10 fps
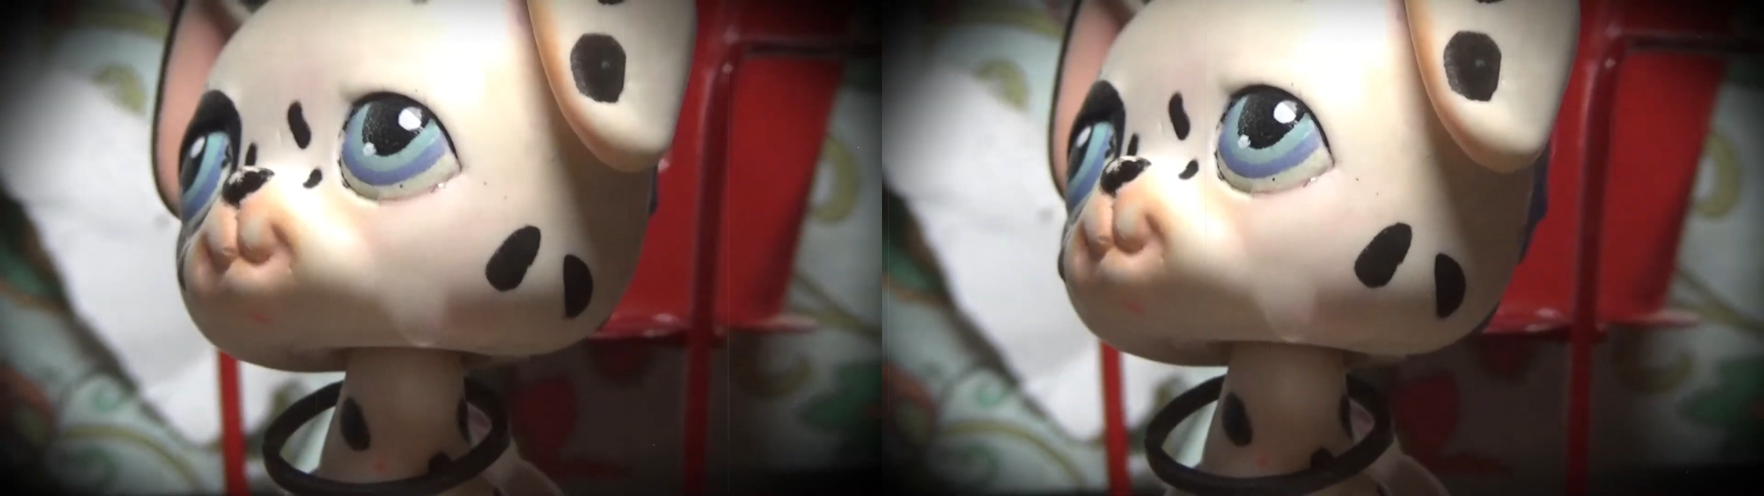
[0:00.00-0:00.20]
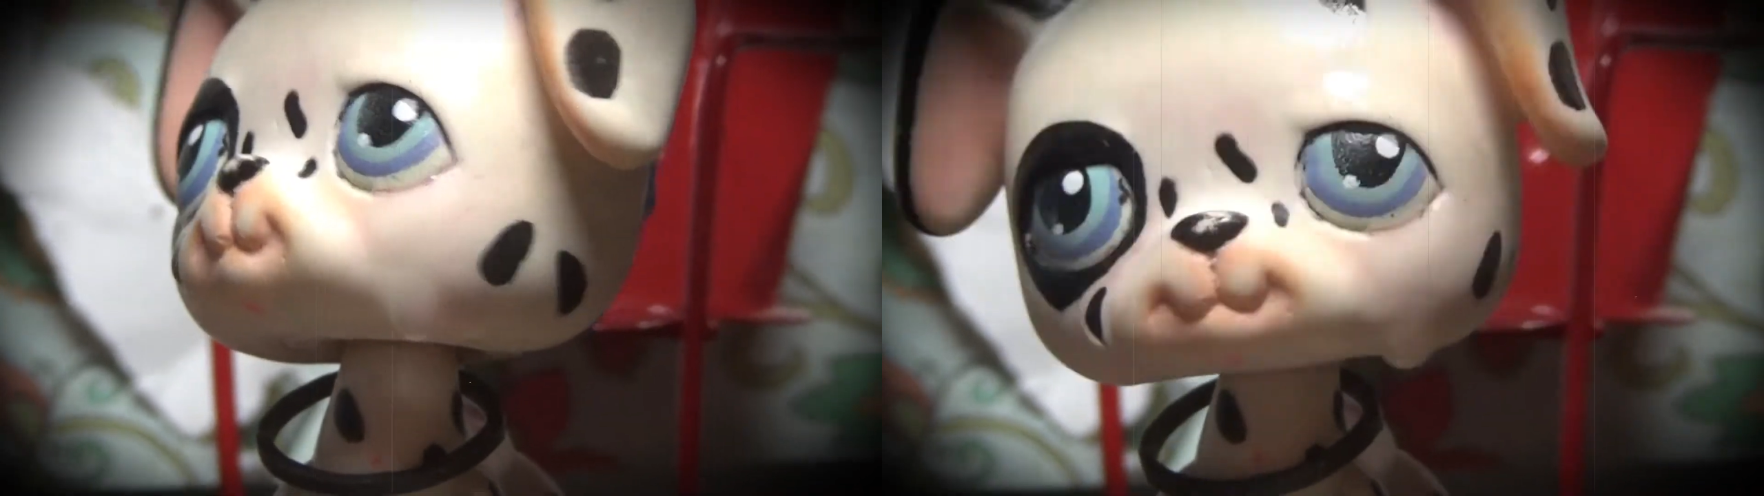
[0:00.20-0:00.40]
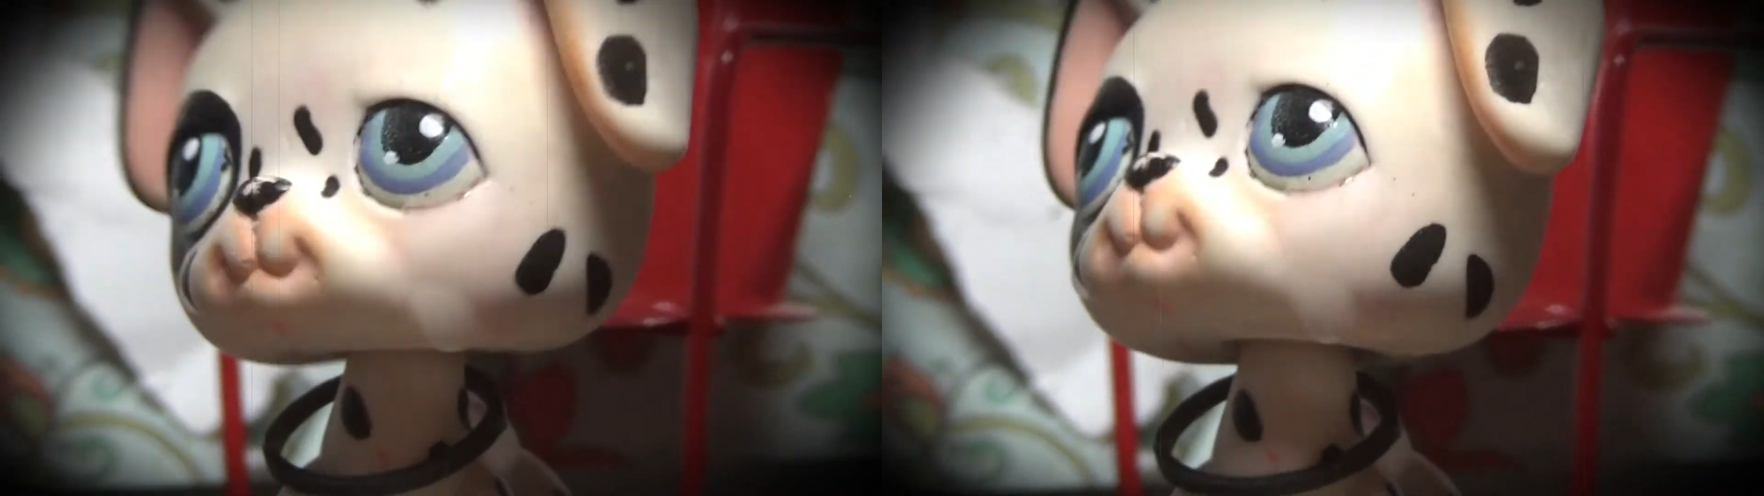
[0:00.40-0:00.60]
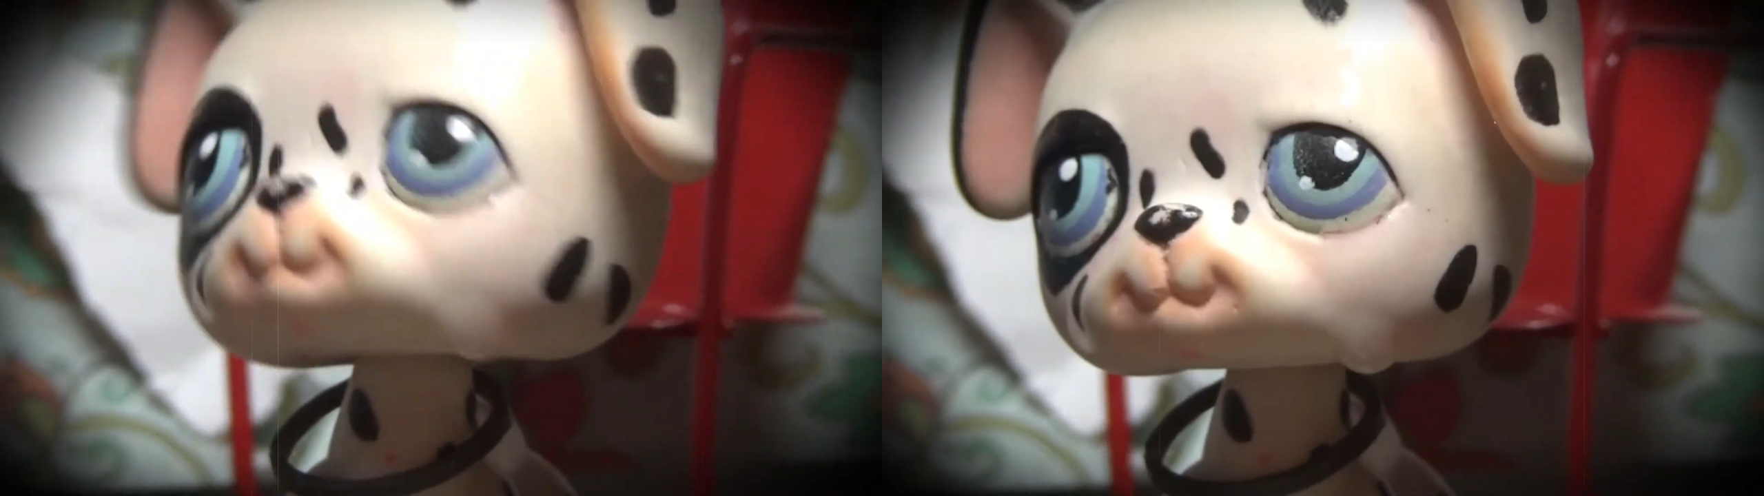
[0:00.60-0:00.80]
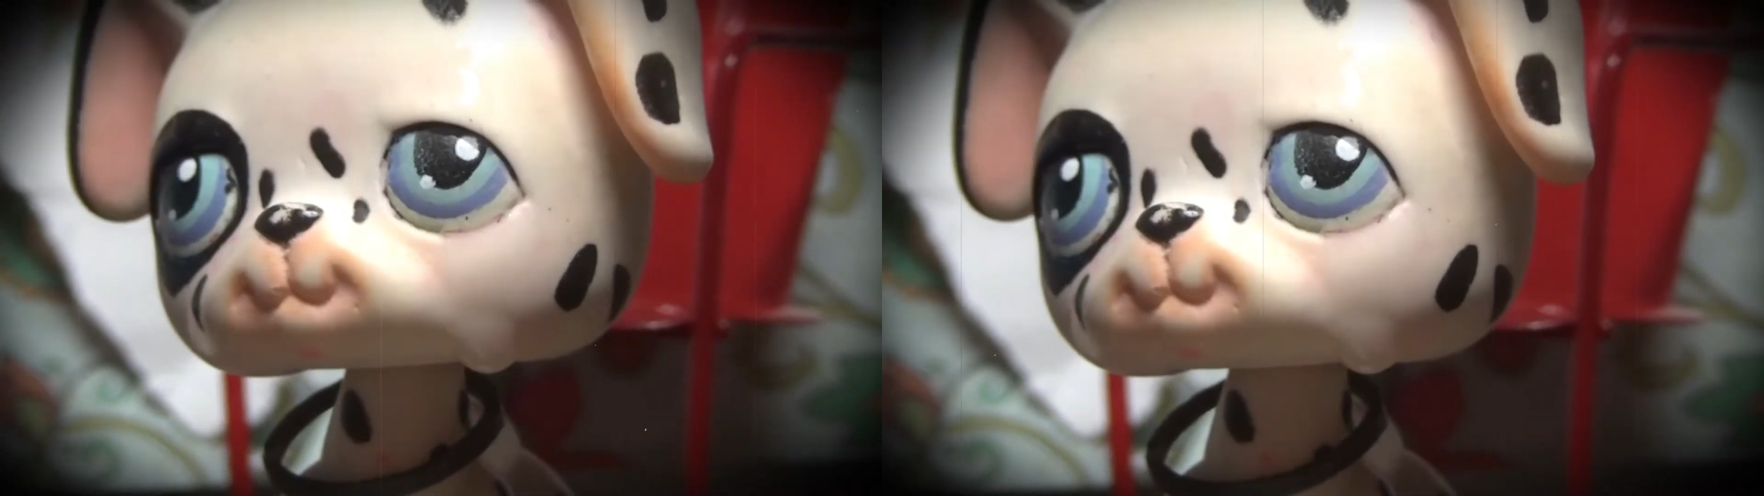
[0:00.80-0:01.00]
my
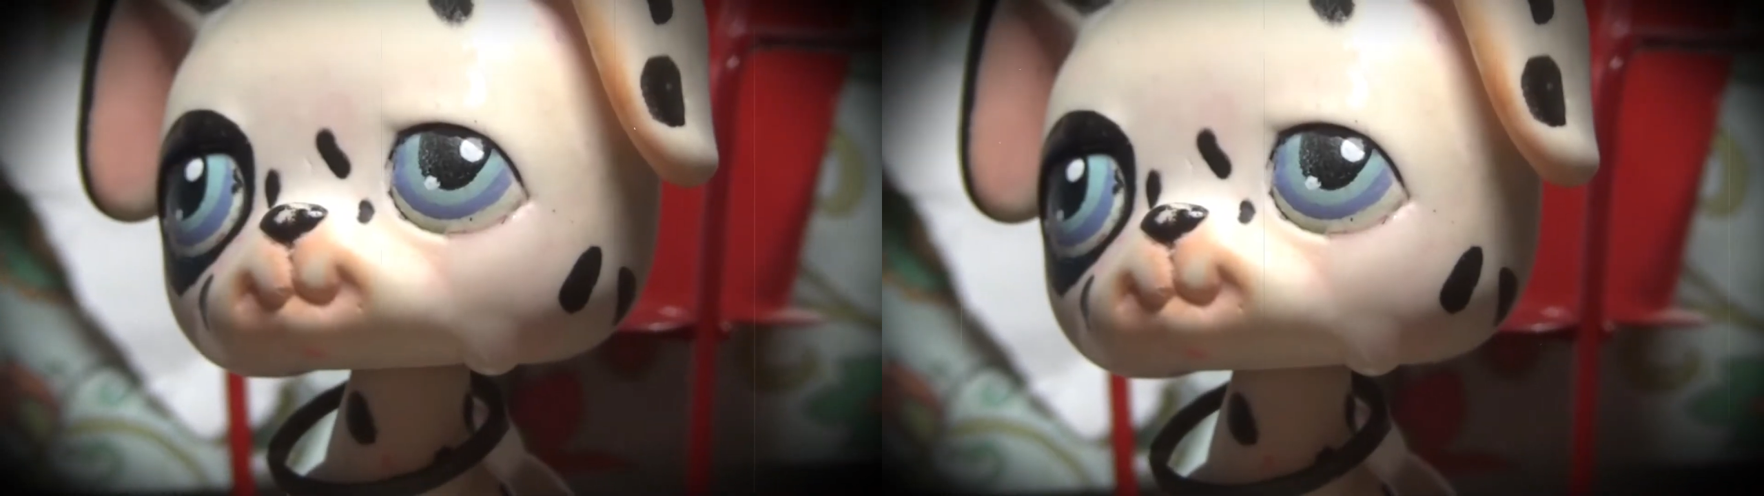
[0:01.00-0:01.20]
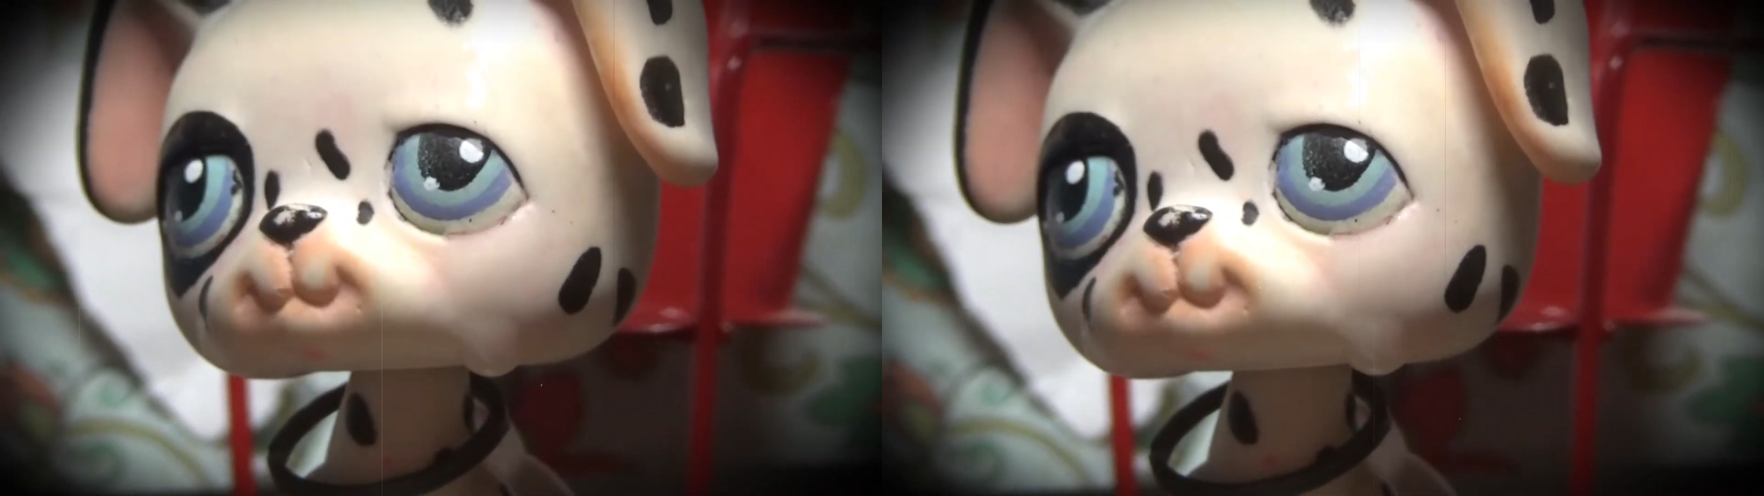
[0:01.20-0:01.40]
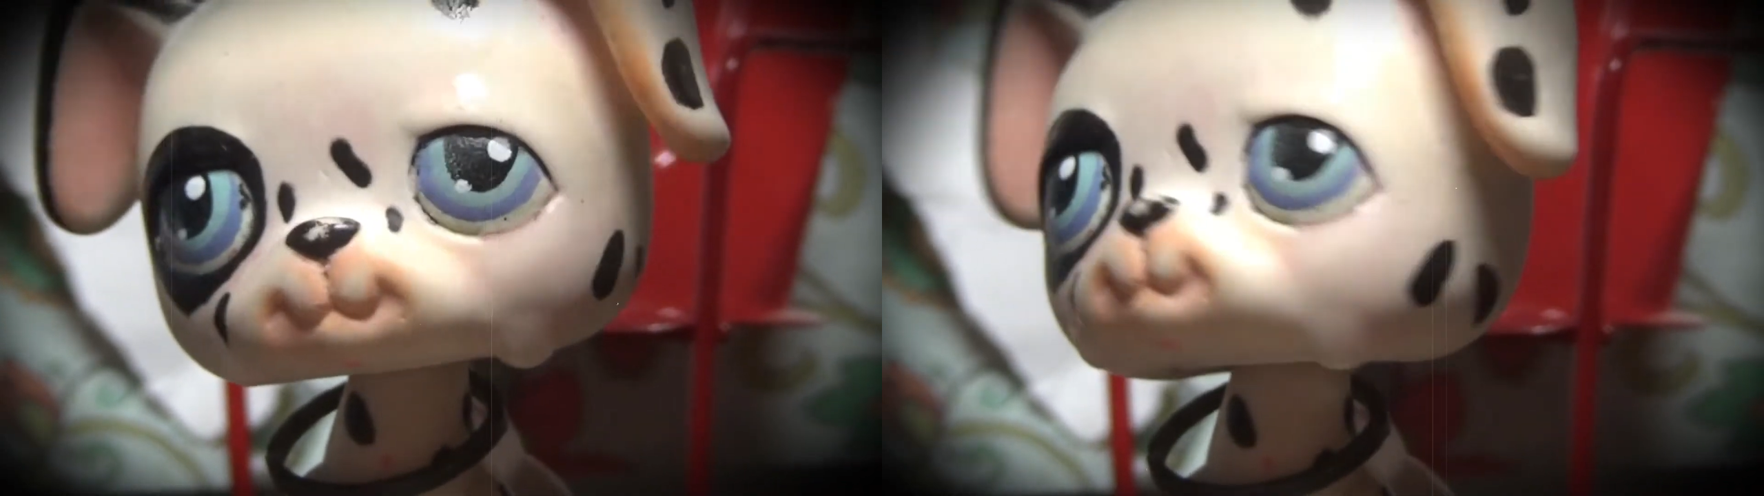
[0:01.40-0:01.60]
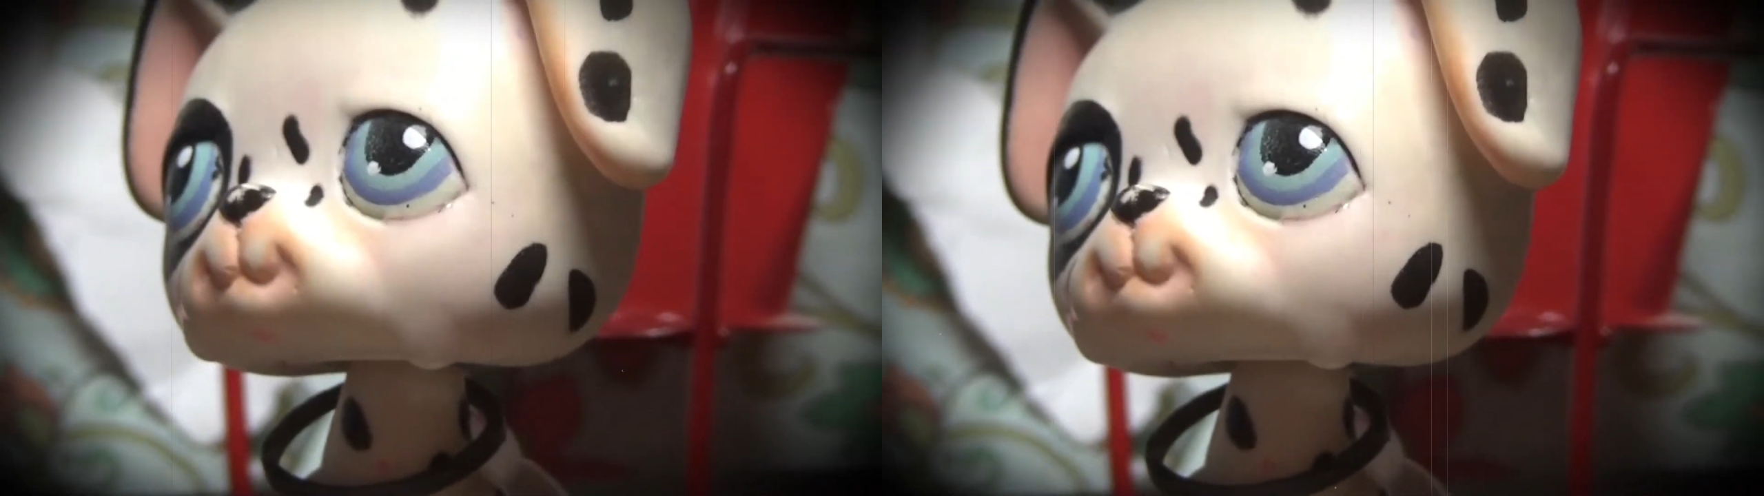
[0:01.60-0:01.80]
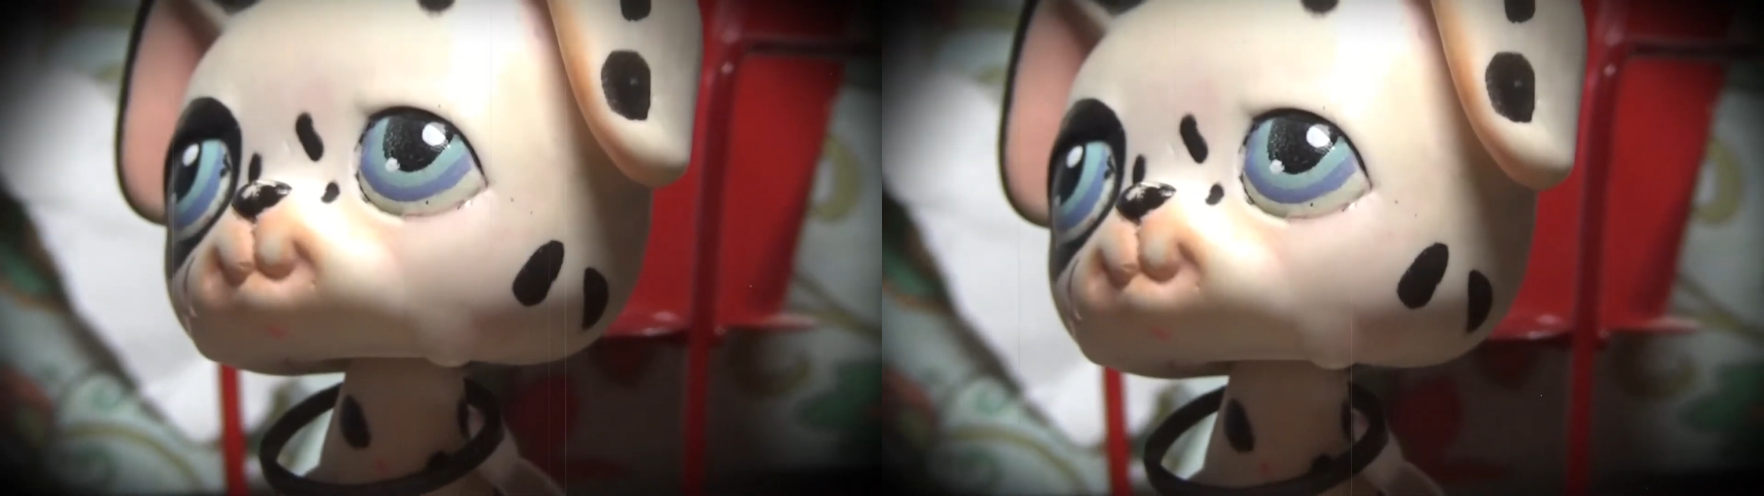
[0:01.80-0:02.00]
dream away,